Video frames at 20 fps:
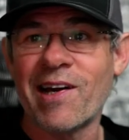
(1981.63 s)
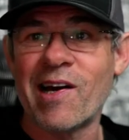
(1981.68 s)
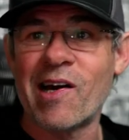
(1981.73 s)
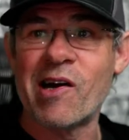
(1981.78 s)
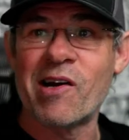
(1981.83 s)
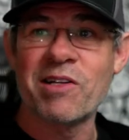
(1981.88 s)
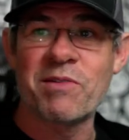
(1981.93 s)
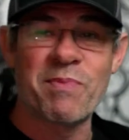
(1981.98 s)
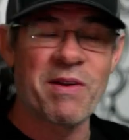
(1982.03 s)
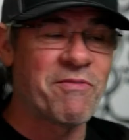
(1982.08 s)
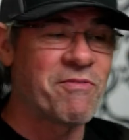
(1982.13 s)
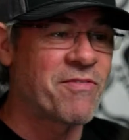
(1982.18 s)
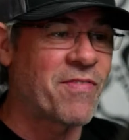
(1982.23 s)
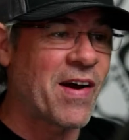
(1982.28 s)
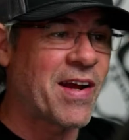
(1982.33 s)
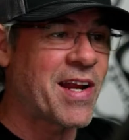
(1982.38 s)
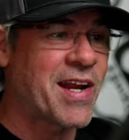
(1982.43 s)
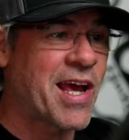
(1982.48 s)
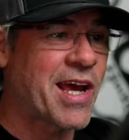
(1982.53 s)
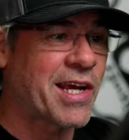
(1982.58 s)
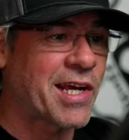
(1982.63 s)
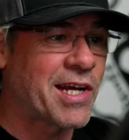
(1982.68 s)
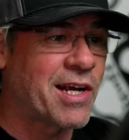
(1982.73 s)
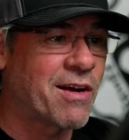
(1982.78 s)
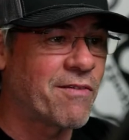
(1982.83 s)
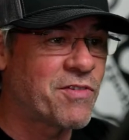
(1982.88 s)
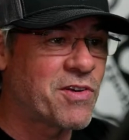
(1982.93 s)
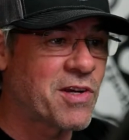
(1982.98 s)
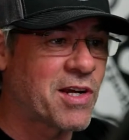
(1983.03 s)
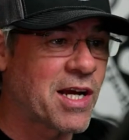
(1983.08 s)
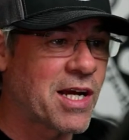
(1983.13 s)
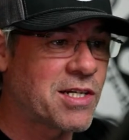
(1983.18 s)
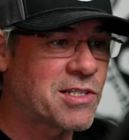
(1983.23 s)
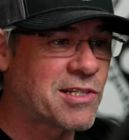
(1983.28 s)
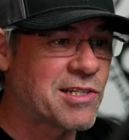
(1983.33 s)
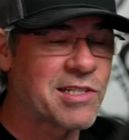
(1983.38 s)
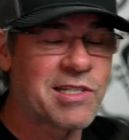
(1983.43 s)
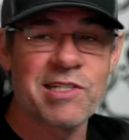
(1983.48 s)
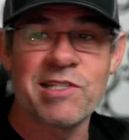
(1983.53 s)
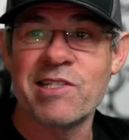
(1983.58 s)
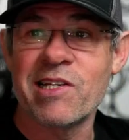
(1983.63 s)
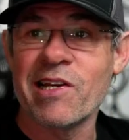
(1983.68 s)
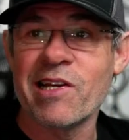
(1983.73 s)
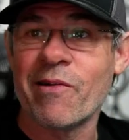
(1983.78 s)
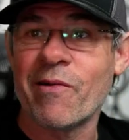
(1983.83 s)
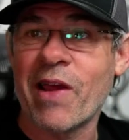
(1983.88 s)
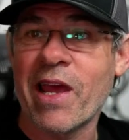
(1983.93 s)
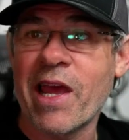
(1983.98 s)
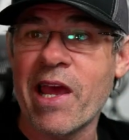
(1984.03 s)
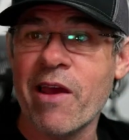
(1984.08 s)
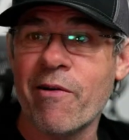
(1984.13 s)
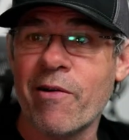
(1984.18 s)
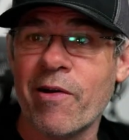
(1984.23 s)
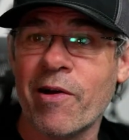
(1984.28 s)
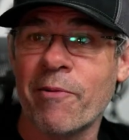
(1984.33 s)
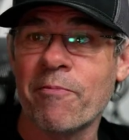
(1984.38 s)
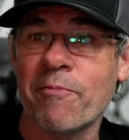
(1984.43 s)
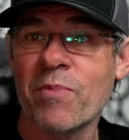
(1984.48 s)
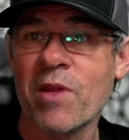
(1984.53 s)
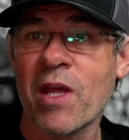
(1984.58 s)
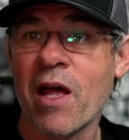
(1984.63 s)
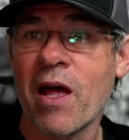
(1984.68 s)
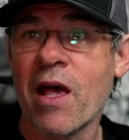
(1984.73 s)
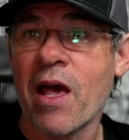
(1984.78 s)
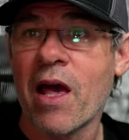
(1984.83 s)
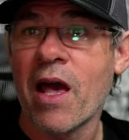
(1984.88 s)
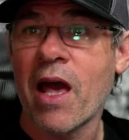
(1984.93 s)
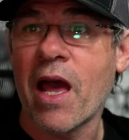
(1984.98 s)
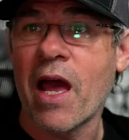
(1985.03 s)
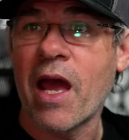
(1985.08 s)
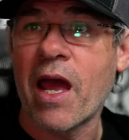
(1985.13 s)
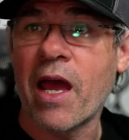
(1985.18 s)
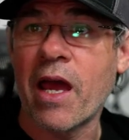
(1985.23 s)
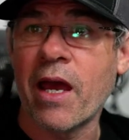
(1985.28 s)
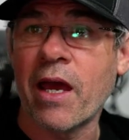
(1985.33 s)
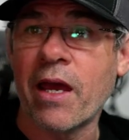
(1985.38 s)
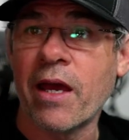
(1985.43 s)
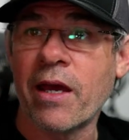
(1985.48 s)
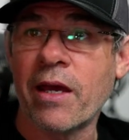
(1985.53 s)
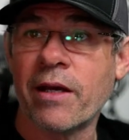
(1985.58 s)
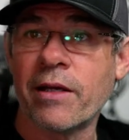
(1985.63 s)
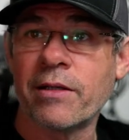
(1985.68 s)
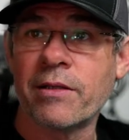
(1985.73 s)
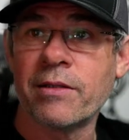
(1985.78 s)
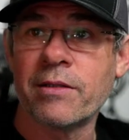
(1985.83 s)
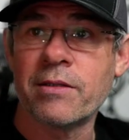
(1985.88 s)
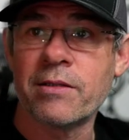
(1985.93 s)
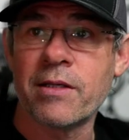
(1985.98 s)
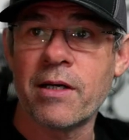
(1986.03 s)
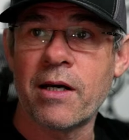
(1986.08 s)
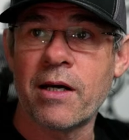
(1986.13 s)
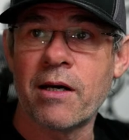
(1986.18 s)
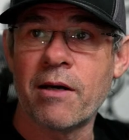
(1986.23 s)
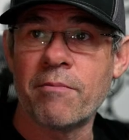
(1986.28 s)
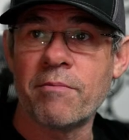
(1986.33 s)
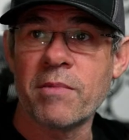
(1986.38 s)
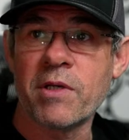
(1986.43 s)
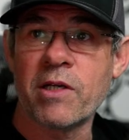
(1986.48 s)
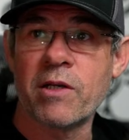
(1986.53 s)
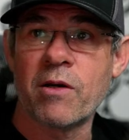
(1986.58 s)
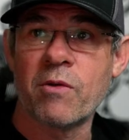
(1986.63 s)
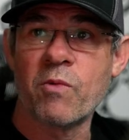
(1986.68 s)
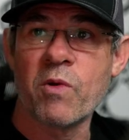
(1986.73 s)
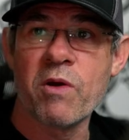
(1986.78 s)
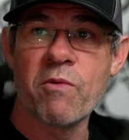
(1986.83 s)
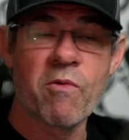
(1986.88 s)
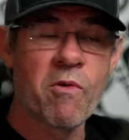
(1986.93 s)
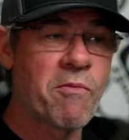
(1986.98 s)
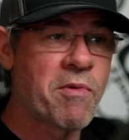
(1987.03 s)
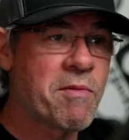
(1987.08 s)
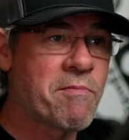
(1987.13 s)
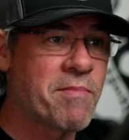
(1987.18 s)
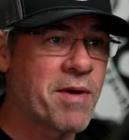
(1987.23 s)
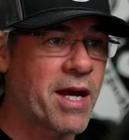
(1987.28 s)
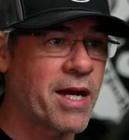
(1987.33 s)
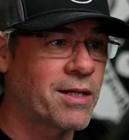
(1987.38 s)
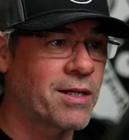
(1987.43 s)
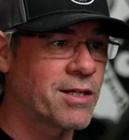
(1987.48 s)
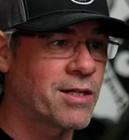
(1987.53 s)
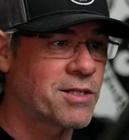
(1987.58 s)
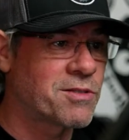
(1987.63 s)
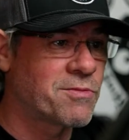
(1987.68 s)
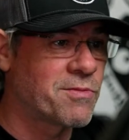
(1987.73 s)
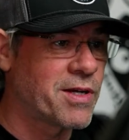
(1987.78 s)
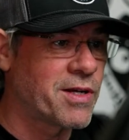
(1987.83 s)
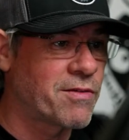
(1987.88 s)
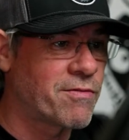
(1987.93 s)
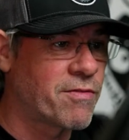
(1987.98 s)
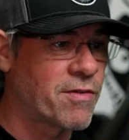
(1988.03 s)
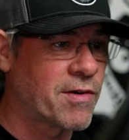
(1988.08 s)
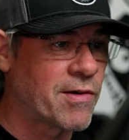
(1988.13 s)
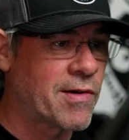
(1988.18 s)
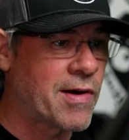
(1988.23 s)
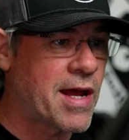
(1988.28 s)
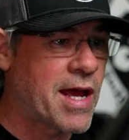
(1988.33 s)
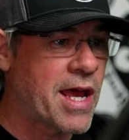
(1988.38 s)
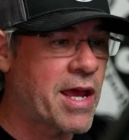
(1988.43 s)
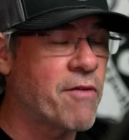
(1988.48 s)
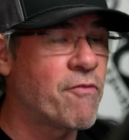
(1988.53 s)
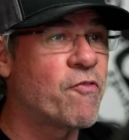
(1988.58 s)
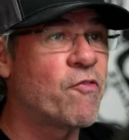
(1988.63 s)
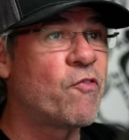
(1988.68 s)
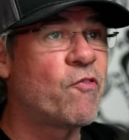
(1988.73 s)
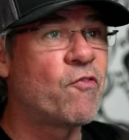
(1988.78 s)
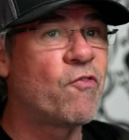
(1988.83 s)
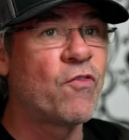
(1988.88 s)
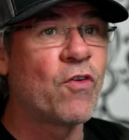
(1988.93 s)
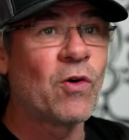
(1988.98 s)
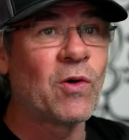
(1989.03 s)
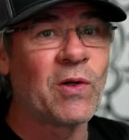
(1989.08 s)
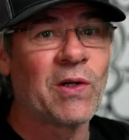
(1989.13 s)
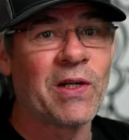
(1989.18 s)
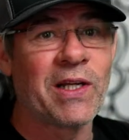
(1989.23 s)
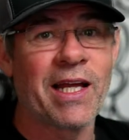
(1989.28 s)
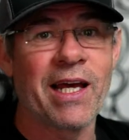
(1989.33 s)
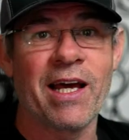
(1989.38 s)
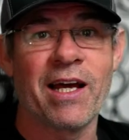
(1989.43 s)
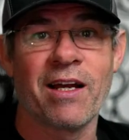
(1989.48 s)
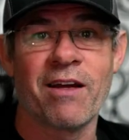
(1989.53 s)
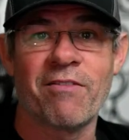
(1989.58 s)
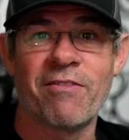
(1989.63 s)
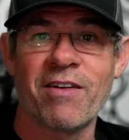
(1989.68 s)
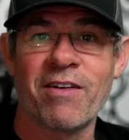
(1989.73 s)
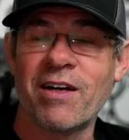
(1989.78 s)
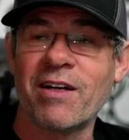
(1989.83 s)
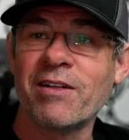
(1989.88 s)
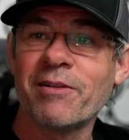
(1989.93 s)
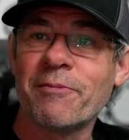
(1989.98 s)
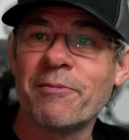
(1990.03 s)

Uh, it's been fun hanging out with you guys. Good to see you here. And um, you know, we will be back next week for a full LFL.